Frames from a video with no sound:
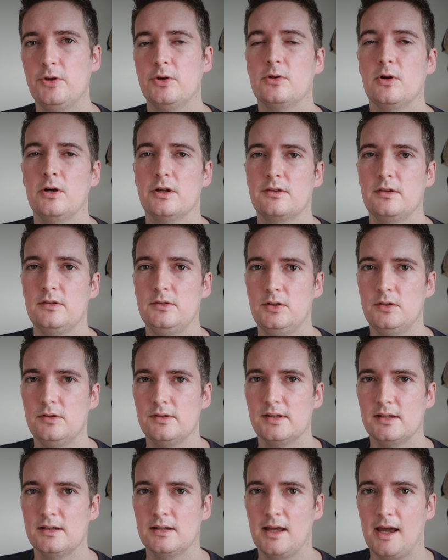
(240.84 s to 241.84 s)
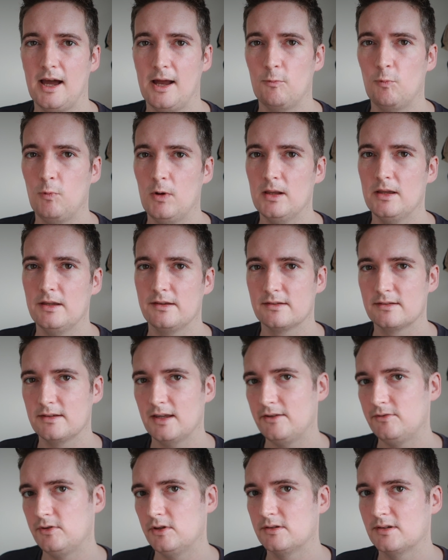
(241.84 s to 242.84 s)
are you going to use it, and will it
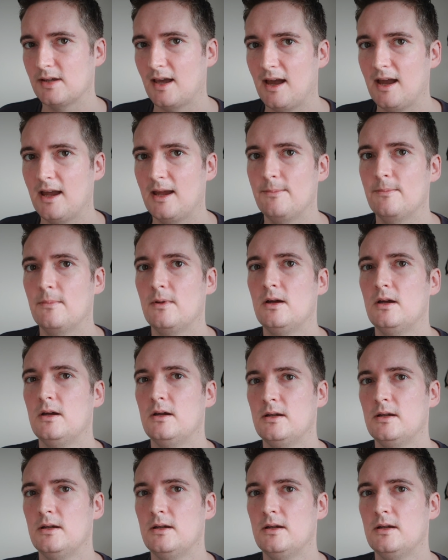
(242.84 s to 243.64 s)
save you time?